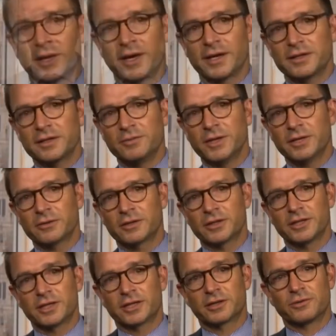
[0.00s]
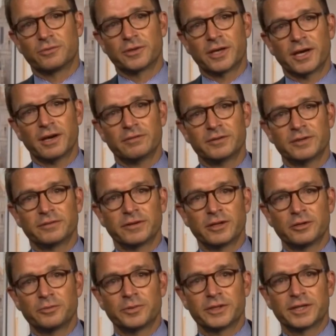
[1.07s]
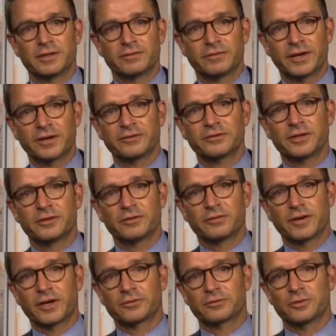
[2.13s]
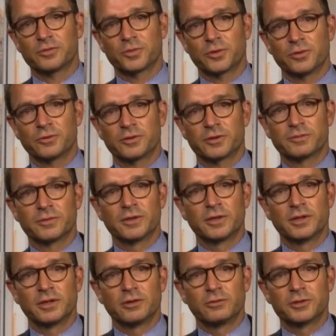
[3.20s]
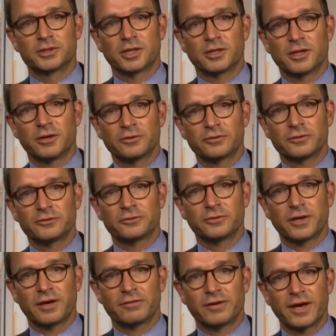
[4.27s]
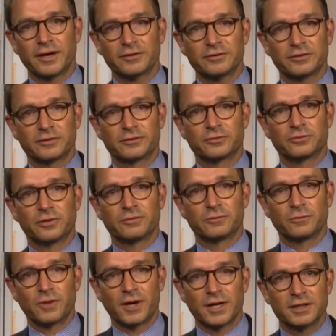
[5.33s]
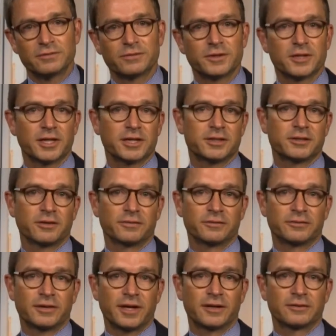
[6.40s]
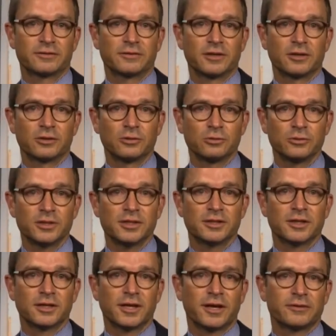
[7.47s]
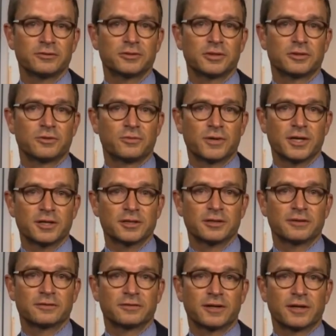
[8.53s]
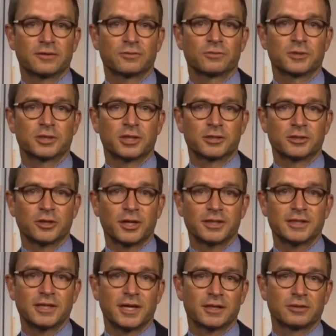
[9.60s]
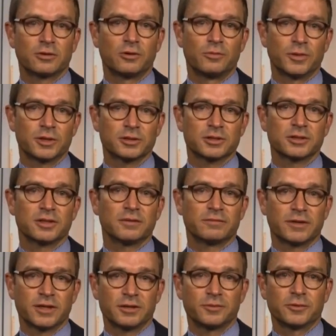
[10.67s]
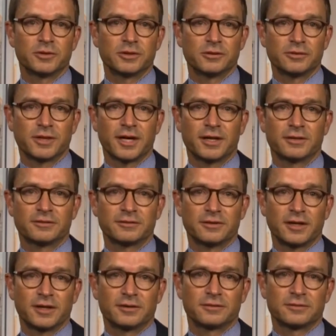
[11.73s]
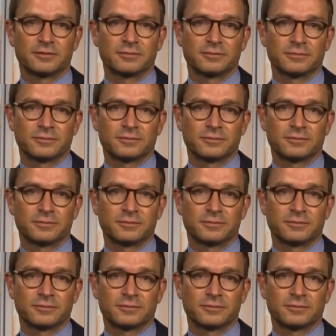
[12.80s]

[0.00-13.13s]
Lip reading: At the Mayo Clinic, we have developed an advanced endovascular program which allows us to have access to a wide variety of stents, including the last generation stents which are not yet commercially available in the United States.